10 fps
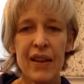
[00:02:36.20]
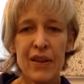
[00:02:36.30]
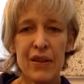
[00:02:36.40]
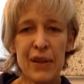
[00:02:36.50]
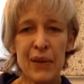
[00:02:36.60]

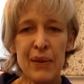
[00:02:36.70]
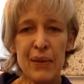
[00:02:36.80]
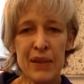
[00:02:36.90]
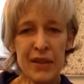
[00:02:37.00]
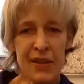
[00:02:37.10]

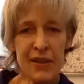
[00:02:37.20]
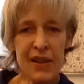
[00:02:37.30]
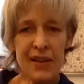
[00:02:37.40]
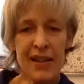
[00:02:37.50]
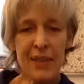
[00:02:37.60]
So
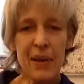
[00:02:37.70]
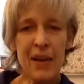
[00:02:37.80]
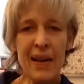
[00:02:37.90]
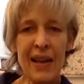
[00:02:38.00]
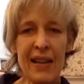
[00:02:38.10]
starting
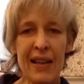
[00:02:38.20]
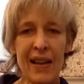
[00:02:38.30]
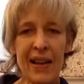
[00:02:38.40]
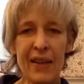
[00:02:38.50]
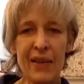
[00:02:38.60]
by
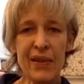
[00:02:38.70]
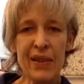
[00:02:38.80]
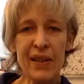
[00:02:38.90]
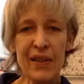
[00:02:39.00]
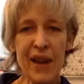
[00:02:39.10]
lying on
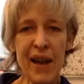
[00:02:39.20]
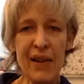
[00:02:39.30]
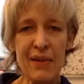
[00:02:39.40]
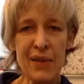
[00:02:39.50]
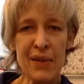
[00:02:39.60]
the
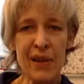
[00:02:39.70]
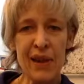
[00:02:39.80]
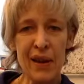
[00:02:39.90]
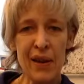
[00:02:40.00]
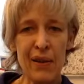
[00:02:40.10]
ground
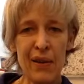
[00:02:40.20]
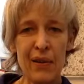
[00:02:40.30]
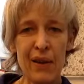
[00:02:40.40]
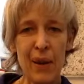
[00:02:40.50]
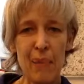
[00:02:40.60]
uh,
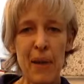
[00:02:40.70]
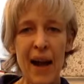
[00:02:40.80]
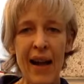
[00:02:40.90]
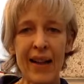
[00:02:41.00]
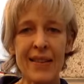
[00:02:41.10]
on our
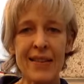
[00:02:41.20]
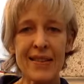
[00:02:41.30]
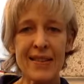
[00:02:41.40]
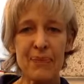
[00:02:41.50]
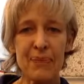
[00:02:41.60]

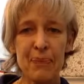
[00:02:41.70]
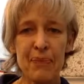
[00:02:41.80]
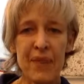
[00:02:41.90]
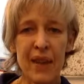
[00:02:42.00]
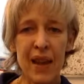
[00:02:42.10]
backs,
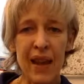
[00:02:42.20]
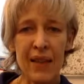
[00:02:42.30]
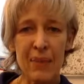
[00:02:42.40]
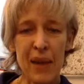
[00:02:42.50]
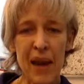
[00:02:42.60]

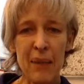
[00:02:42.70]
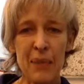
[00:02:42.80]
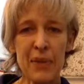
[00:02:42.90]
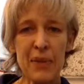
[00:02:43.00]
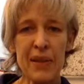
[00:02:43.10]
and
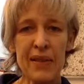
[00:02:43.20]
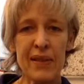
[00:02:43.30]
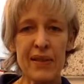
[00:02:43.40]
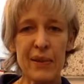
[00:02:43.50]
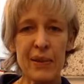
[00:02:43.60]
perhaps with
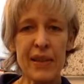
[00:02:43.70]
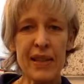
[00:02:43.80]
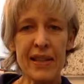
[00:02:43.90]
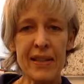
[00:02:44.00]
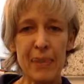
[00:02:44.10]
your
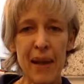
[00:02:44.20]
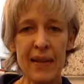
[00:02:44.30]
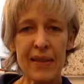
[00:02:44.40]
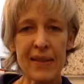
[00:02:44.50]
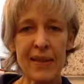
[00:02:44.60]
knees
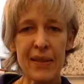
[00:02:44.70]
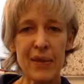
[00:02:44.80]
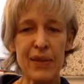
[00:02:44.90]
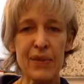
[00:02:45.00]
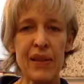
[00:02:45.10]
bent
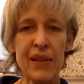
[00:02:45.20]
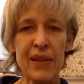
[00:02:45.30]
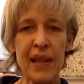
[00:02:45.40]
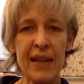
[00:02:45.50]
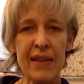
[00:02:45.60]
if you feel
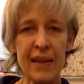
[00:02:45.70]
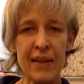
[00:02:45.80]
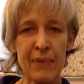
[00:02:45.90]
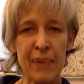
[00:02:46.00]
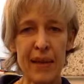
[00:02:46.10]
like that
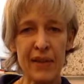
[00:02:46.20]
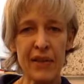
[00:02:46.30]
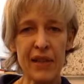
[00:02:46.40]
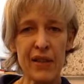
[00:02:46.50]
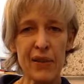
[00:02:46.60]

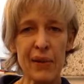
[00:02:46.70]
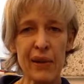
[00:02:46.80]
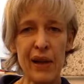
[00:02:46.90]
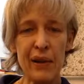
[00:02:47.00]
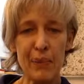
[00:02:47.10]
benefits your
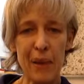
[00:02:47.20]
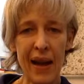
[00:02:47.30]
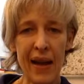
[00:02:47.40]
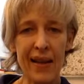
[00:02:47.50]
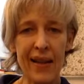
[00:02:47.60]
lower
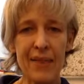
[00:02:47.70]
back,